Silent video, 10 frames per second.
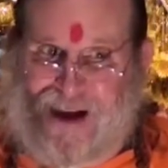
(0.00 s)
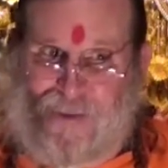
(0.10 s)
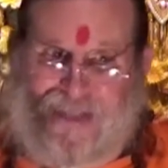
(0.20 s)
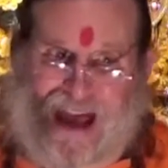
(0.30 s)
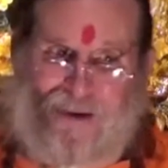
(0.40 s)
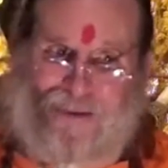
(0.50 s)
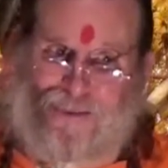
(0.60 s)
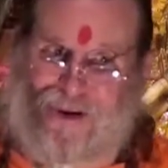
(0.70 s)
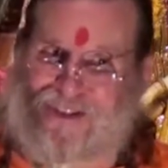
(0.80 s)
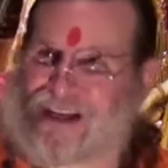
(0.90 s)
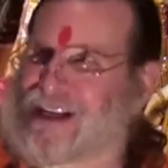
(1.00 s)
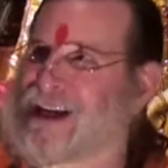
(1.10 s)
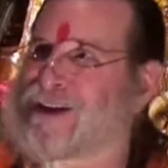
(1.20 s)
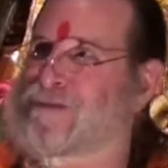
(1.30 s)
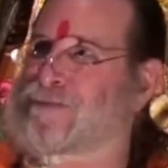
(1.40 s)
without really
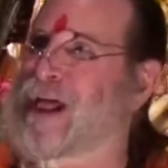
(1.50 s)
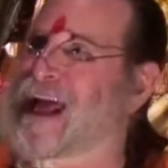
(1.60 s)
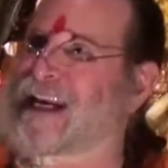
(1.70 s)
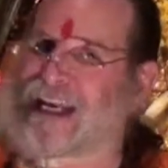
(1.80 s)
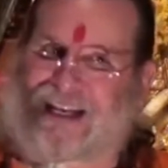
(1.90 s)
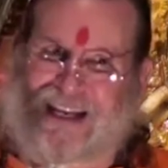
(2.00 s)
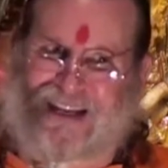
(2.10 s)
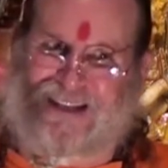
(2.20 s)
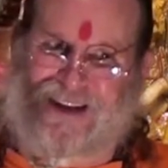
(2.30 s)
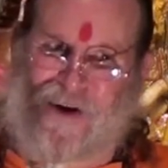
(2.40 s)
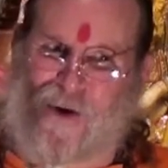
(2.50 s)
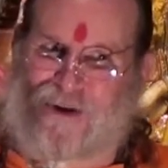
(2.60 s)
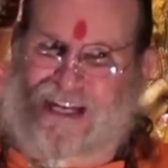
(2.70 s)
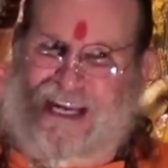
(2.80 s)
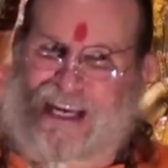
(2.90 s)
planning it or
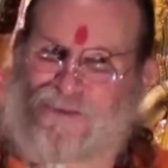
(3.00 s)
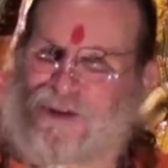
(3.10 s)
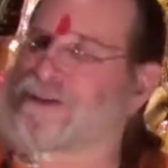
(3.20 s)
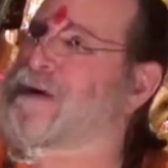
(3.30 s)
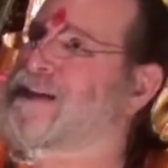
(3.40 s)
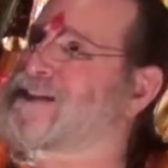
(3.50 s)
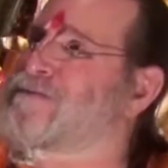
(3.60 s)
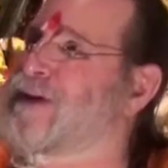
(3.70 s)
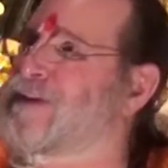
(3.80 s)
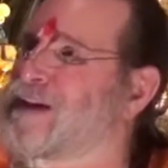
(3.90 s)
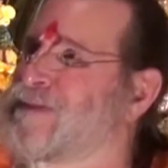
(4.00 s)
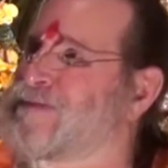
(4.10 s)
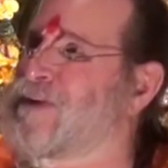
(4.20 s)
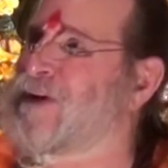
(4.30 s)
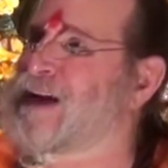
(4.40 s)
taking responsibility for